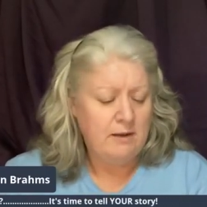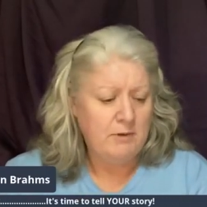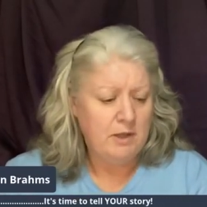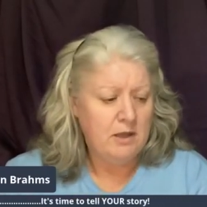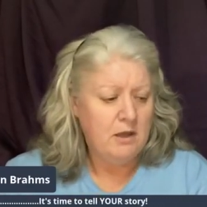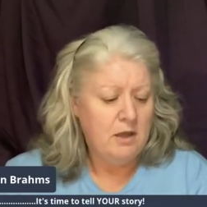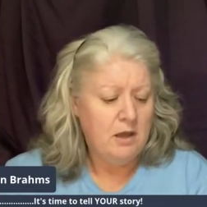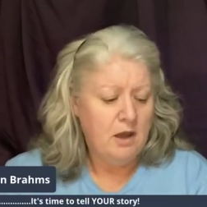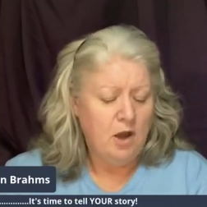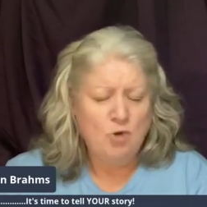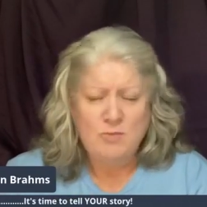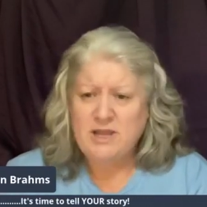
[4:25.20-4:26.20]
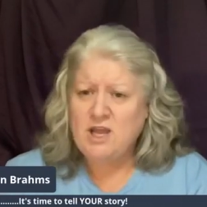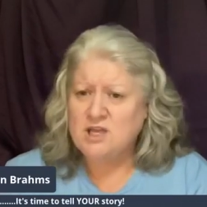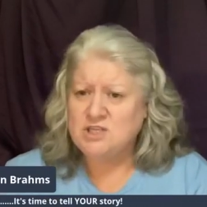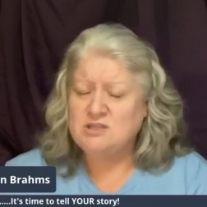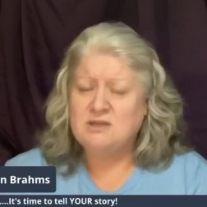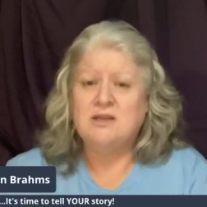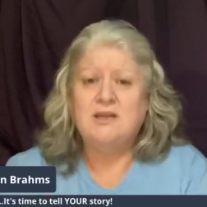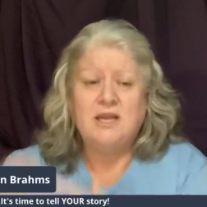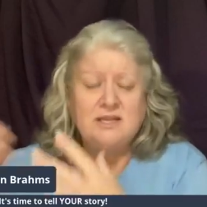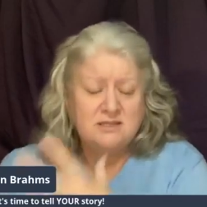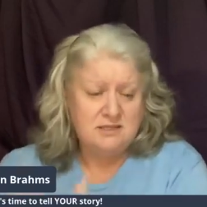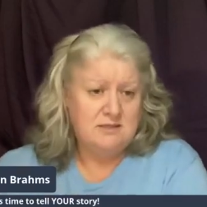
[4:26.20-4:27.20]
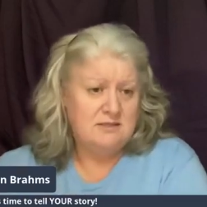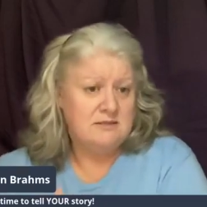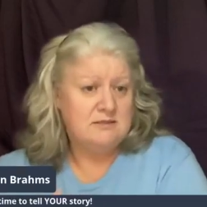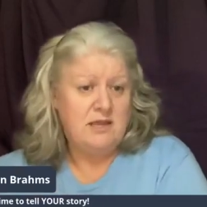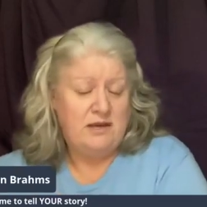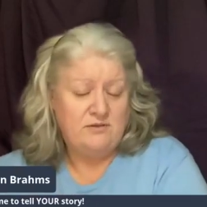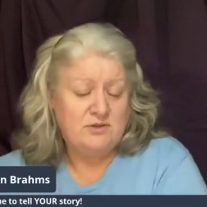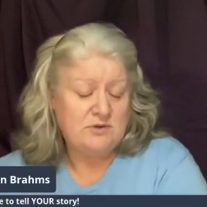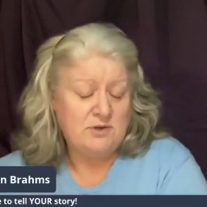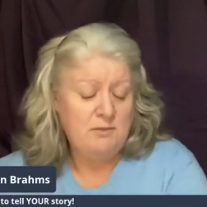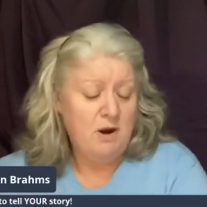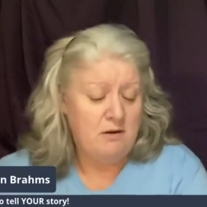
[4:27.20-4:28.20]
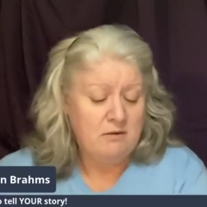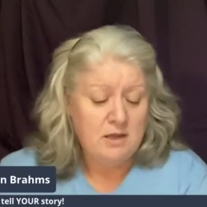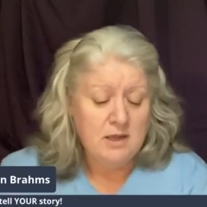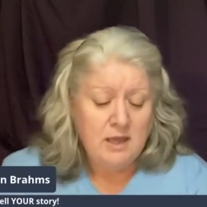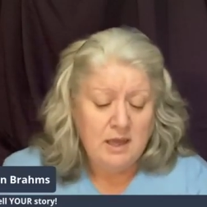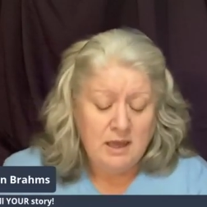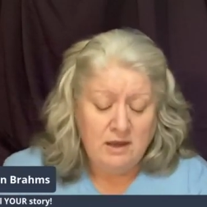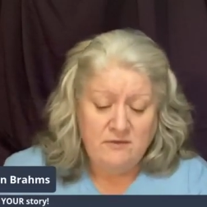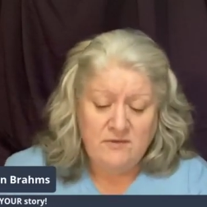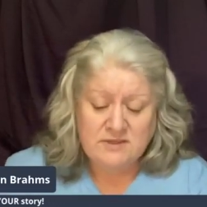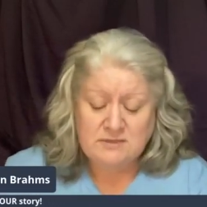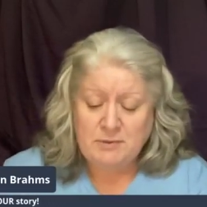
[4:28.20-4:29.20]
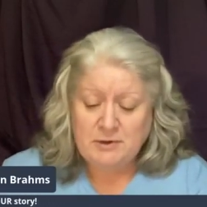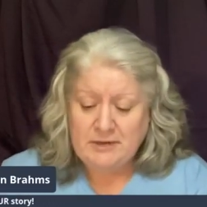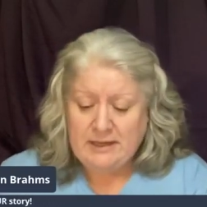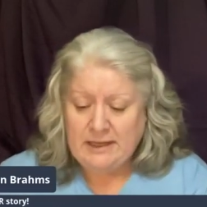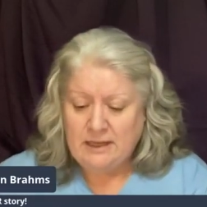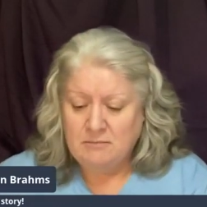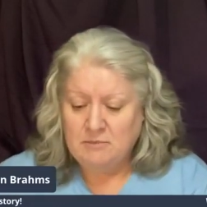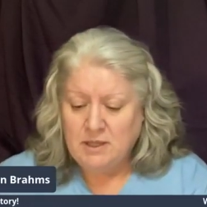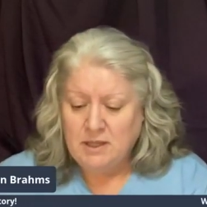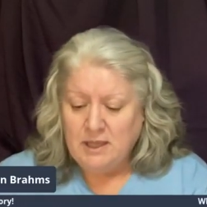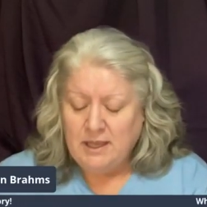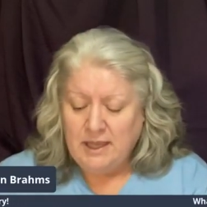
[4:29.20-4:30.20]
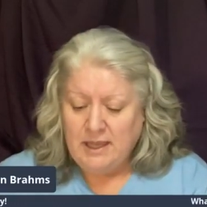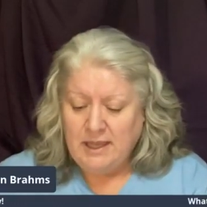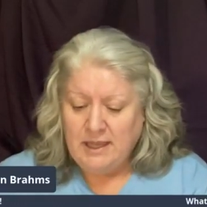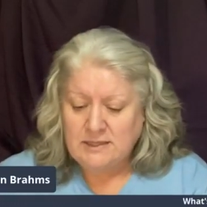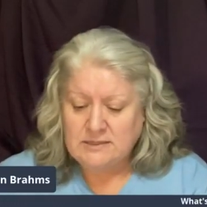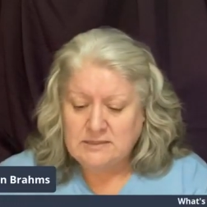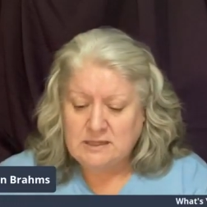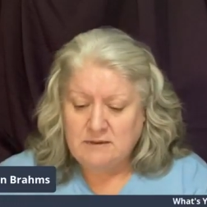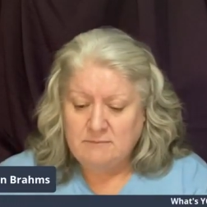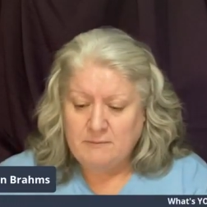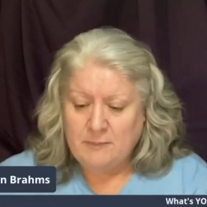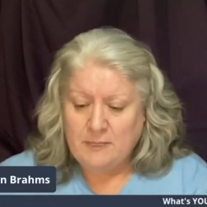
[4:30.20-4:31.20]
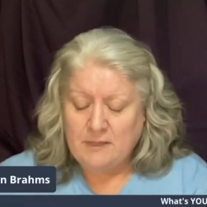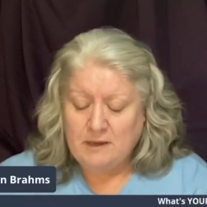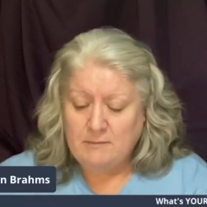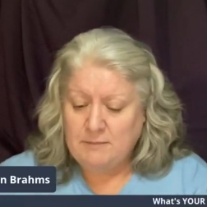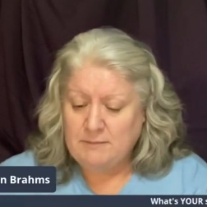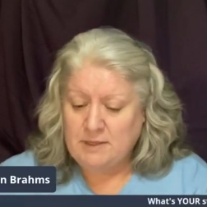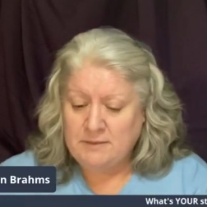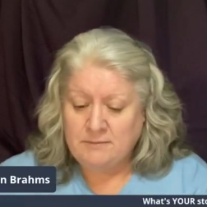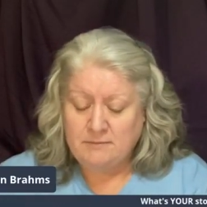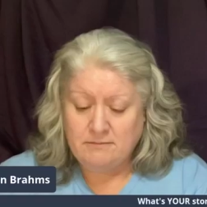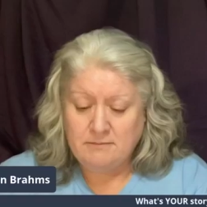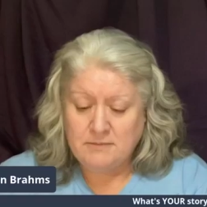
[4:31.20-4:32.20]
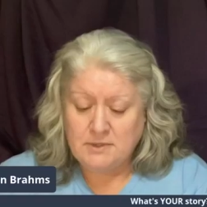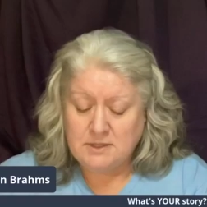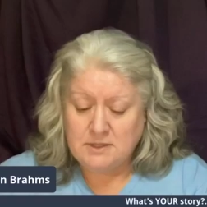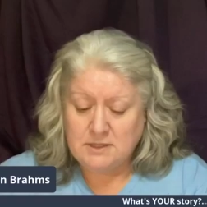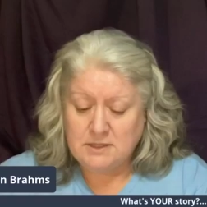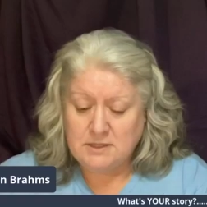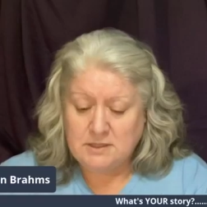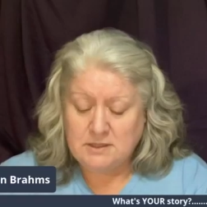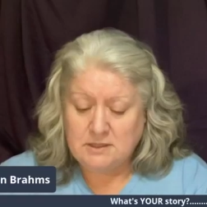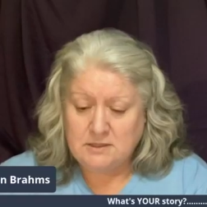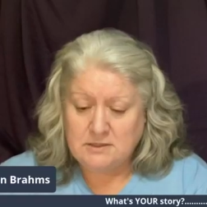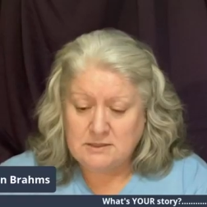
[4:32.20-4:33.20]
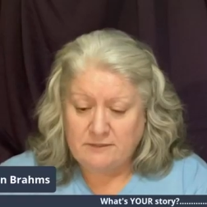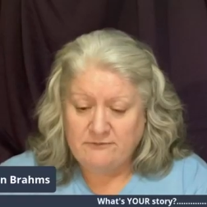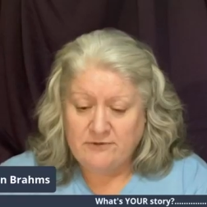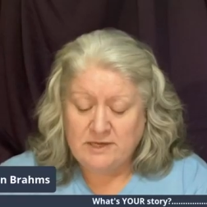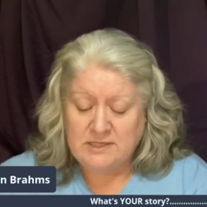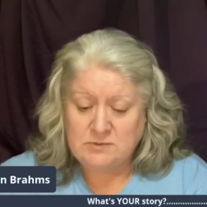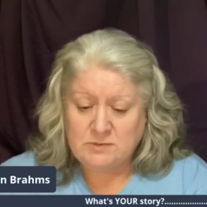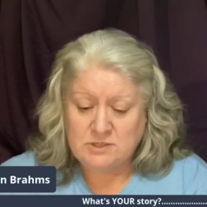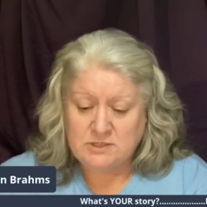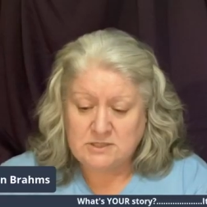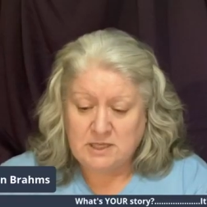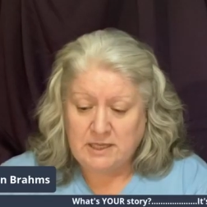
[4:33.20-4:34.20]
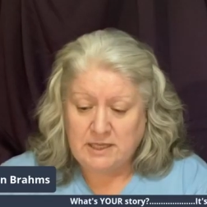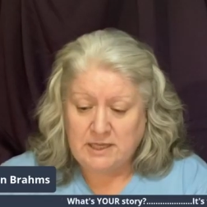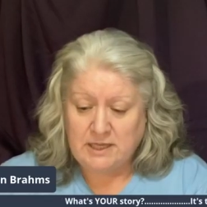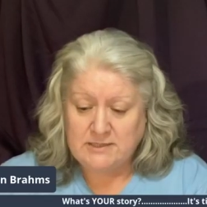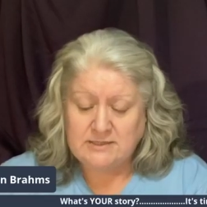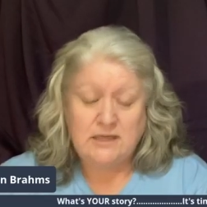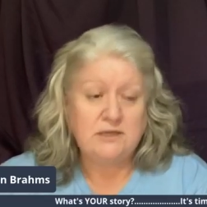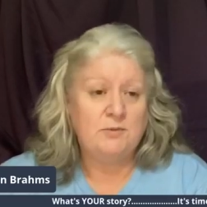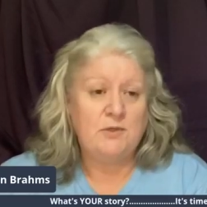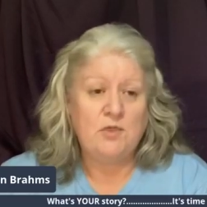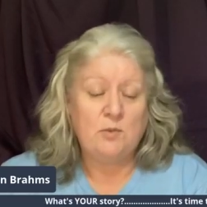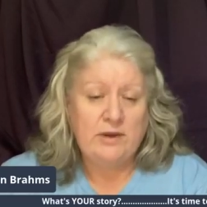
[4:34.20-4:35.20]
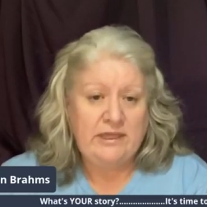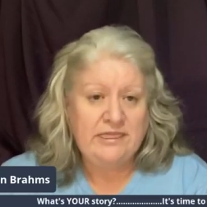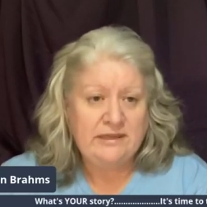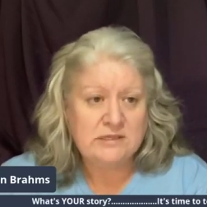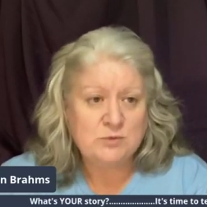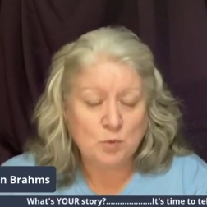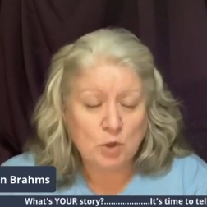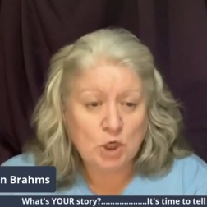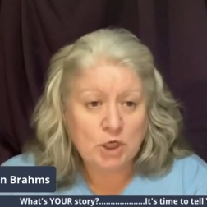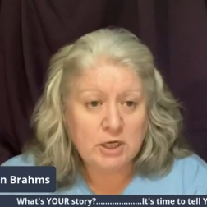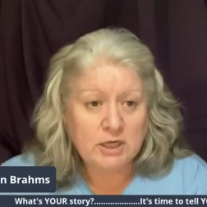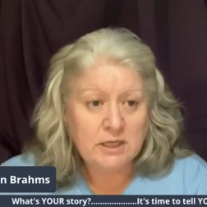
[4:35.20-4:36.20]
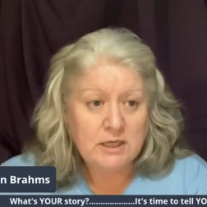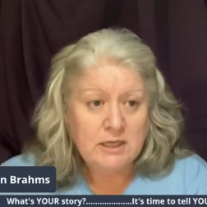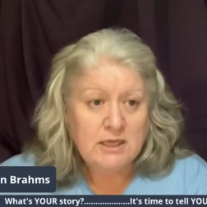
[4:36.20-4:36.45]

And I'm like, oh my gosh, it's his anniversary tomorrow of us burying him. And I remember some friends were just like astounded with the way things work,